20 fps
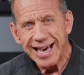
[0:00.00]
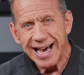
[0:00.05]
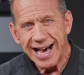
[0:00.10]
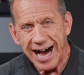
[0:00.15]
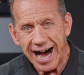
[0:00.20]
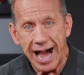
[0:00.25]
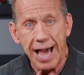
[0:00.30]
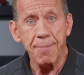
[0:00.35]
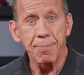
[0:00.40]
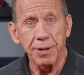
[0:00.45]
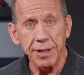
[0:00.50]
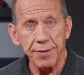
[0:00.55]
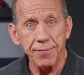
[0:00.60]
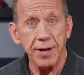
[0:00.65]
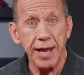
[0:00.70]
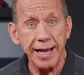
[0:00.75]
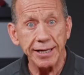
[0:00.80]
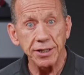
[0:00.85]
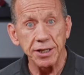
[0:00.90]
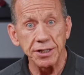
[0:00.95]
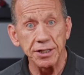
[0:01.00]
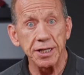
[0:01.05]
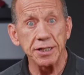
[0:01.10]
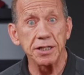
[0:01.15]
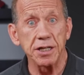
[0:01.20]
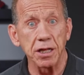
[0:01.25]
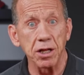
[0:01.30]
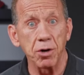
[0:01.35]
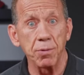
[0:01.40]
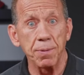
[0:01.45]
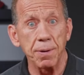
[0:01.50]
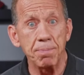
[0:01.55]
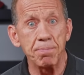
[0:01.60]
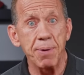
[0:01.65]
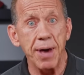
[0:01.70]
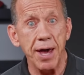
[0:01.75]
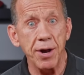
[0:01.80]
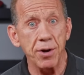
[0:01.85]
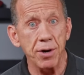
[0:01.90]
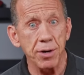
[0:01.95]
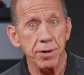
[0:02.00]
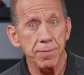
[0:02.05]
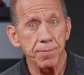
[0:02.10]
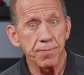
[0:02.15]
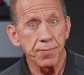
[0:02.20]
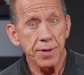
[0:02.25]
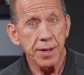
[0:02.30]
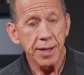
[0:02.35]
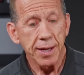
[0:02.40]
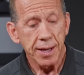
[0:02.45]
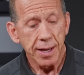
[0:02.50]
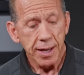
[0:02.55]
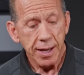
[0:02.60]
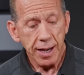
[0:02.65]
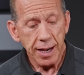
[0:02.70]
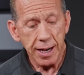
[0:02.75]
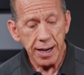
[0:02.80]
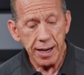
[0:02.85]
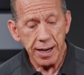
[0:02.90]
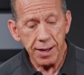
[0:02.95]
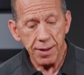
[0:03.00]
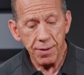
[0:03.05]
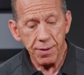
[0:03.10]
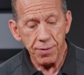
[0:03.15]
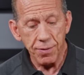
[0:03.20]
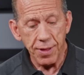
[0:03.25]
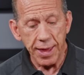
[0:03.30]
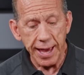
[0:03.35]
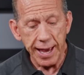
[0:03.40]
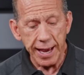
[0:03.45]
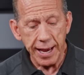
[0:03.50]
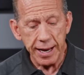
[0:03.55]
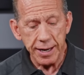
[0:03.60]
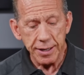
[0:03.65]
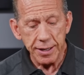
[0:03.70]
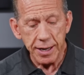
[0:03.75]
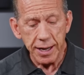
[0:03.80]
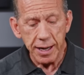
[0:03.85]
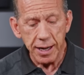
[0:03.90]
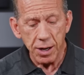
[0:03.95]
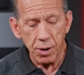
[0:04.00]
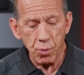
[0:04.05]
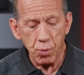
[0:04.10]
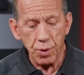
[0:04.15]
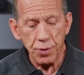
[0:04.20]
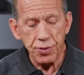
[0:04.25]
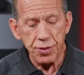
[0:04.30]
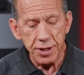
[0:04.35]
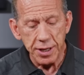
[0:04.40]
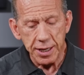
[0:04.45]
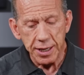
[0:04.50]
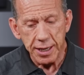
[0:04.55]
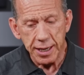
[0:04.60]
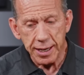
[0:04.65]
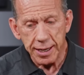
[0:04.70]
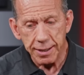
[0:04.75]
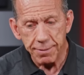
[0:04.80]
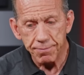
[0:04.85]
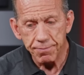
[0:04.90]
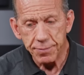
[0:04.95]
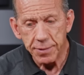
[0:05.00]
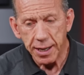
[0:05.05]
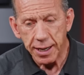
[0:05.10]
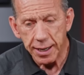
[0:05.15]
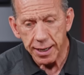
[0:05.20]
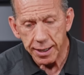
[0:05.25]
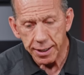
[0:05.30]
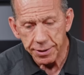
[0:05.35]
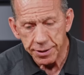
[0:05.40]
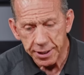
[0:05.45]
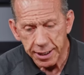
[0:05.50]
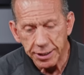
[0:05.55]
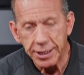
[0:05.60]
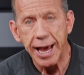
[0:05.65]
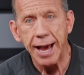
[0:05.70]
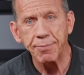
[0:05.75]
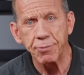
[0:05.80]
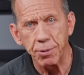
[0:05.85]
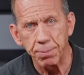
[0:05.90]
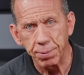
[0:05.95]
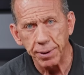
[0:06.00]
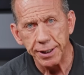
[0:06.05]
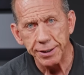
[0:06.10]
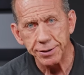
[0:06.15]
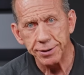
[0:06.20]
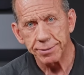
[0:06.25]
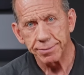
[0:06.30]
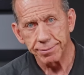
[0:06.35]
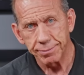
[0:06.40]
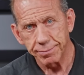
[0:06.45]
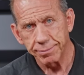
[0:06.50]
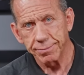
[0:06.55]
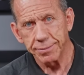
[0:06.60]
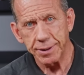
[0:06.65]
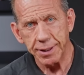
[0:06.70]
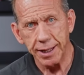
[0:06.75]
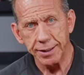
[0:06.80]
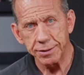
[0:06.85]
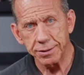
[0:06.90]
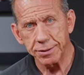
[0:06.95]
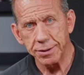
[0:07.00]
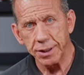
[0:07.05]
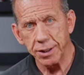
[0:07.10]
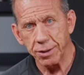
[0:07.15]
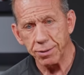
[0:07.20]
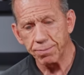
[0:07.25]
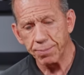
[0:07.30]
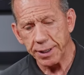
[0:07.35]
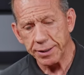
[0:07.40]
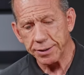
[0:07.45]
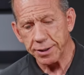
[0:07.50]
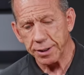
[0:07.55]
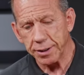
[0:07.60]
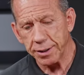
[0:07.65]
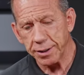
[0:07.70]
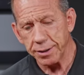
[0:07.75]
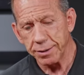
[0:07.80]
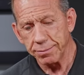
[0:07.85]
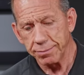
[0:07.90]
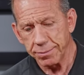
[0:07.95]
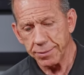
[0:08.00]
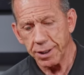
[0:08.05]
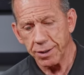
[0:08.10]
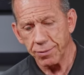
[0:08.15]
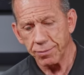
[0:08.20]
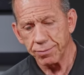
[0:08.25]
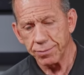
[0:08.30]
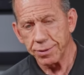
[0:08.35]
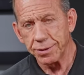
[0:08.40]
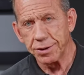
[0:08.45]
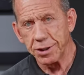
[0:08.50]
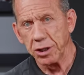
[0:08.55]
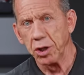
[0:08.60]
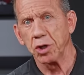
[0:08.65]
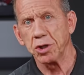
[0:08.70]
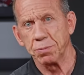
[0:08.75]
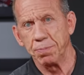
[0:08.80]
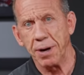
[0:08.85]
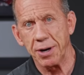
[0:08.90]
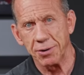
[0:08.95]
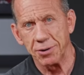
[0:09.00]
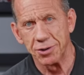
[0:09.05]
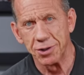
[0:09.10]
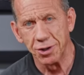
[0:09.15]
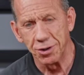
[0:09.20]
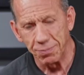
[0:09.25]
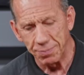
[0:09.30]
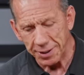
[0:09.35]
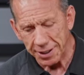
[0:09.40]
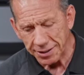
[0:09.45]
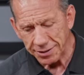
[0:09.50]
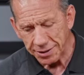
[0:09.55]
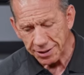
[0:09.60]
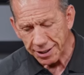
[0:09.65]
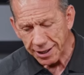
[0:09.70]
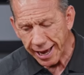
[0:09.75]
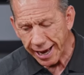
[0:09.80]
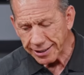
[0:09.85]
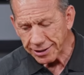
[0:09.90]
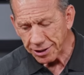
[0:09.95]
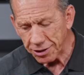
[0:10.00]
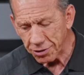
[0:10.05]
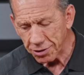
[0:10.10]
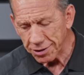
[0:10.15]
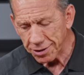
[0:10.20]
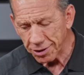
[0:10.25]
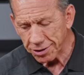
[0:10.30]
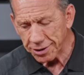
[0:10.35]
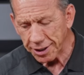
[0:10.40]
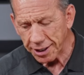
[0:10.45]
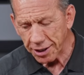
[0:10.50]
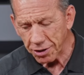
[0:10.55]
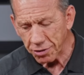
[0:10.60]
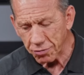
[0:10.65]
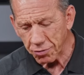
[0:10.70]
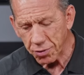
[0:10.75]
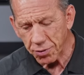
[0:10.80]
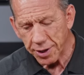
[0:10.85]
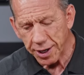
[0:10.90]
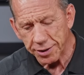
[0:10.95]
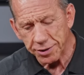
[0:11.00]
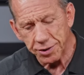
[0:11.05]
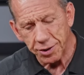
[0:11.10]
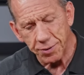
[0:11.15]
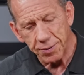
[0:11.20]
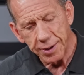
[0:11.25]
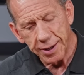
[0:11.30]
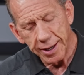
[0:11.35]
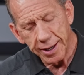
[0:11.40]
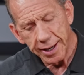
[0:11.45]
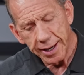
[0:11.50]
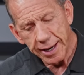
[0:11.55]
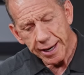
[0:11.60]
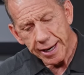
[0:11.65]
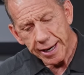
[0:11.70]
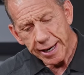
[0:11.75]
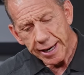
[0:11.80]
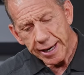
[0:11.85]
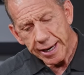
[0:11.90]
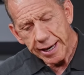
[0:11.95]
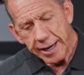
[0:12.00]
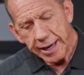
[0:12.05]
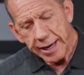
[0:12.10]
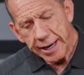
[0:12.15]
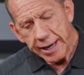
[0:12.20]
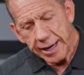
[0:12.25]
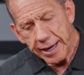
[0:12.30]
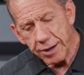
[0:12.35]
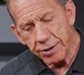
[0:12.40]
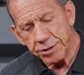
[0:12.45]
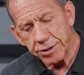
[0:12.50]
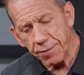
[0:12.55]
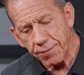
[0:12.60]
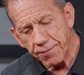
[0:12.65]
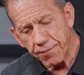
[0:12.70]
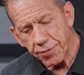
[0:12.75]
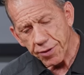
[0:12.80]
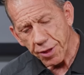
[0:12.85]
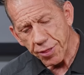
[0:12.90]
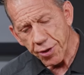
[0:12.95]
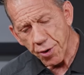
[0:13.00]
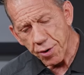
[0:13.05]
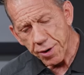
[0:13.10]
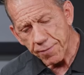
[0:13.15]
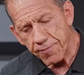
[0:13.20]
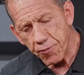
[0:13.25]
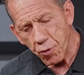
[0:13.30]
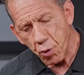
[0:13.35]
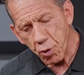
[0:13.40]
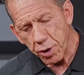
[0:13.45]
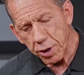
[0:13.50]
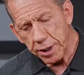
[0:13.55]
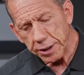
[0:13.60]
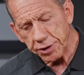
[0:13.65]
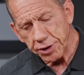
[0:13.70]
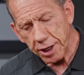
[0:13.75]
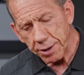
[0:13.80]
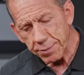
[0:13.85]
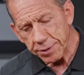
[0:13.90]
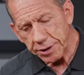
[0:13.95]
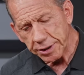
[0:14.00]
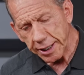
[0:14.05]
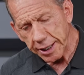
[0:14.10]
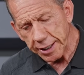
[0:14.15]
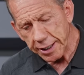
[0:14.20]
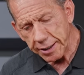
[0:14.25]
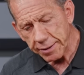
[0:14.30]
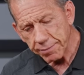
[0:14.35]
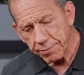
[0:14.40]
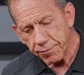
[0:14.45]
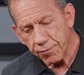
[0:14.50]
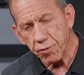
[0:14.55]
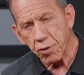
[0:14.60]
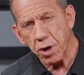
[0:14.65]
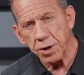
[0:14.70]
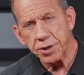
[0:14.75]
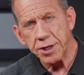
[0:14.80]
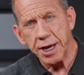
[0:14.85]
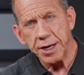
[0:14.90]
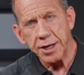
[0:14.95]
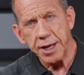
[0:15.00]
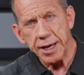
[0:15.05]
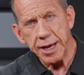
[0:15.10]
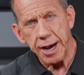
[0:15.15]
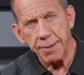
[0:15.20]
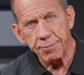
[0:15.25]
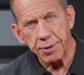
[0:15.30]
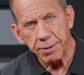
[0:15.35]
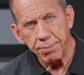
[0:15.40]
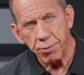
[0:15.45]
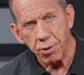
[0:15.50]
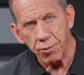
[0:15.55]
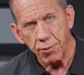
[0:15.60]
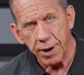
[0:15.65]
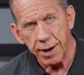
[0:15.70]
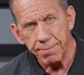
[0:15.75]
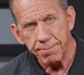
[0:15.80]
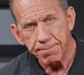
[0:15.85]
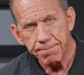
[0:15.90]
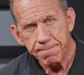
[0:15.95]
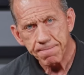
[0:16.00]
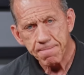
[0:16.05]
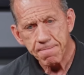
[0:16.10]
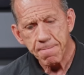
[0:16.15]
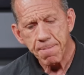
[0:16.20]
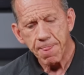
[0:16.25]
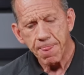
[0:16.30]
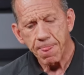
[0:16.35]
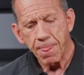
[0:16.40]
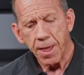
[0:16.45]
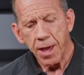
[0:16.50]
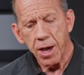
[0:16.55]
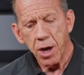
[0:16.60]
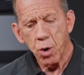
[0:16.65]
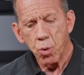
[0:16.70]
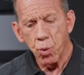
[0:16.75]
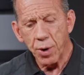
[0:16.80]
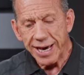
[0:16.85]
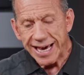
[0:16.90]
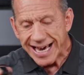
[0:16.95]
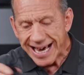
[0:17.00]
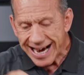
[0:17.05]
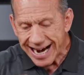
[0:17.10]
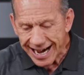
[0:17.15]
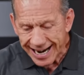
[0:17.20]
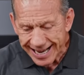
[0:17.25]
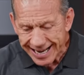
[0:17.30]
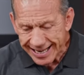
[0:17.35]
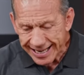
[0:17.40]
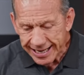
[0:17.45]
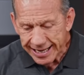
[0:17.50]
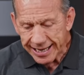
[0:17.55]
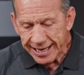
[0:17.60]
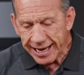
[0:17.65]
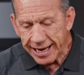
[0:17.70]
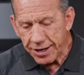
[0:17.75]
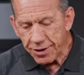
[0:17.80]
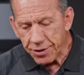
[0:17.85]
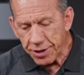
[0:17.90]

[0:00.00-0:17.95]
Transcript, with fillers: I believe it actually sits a little bit better uh, than uh, with the uh, uh the adapter plates, and that's you know basically you know it looks better too because it actually looks like it grew there. So here's the the 34 a gentleman sent in for our 10-day optic program. We cut it into